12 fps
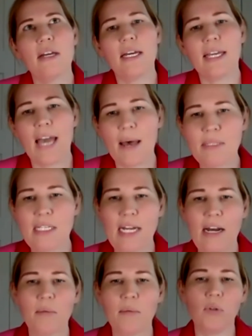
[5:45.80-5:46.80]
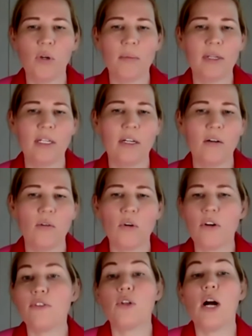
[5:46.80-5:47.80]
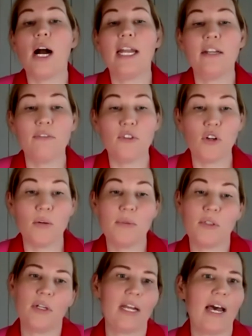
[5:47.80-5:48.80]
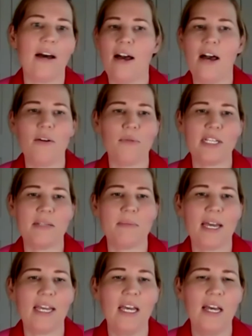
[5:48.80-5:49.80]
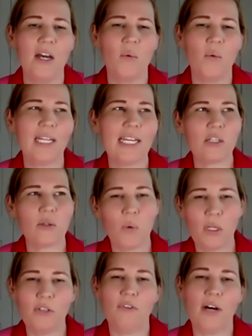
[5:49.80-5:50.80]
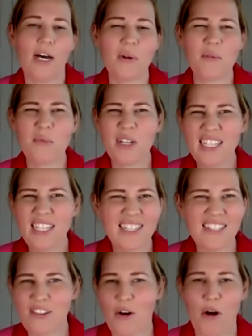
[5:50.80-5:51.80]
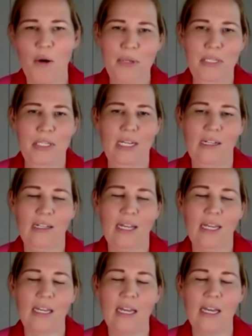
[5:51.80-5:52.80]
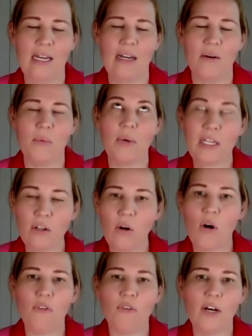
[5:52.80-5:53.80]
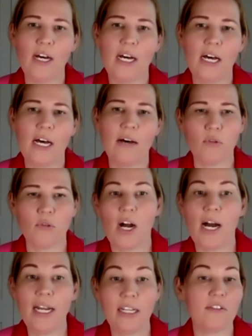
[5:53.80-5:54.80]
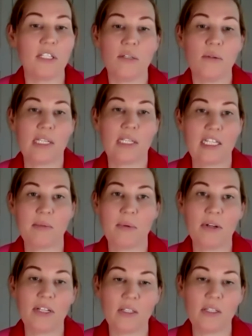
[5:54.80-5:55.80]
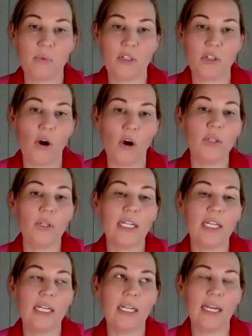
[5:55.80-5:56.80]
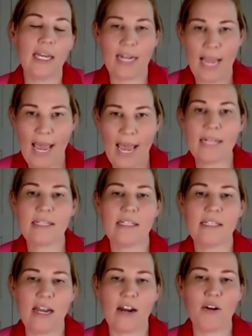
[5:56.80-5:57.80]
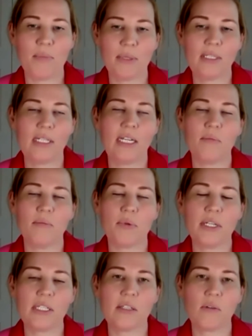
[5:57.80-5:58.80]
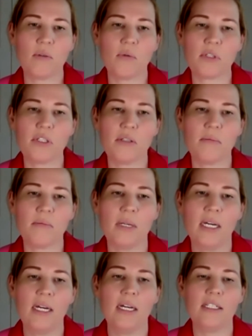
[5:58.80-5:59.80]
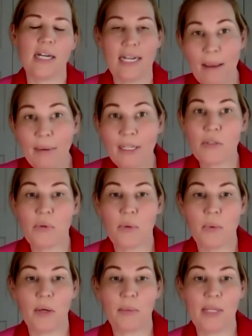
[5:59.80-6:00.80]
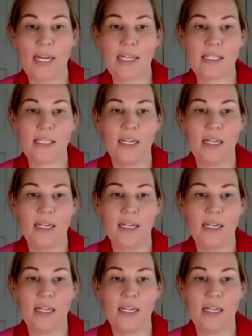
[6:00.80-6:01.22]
gaps in our employment or a variety of jobs on our resume, we're less qualified, when really it's the opposite. Like, we can offer a variety of skills and experience, which only enhances our ability and brings an awesome dynamic to a workplace.